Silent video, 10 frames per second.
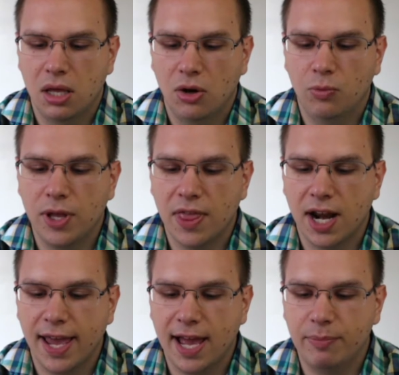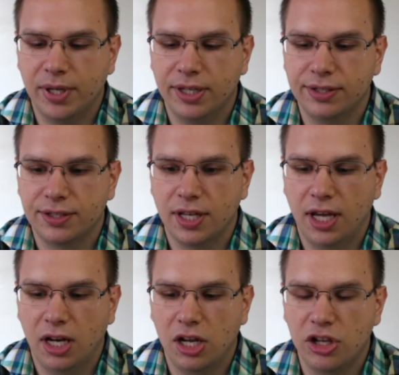that happens,
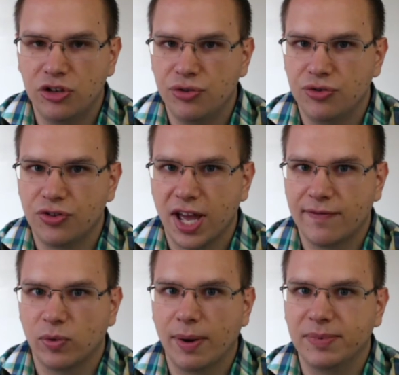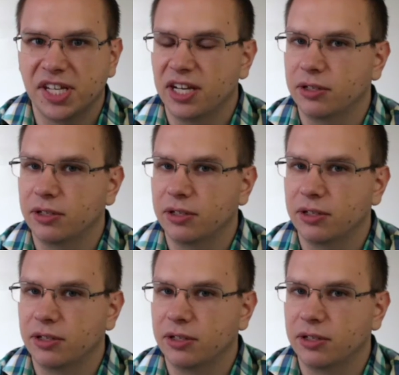then you have a website.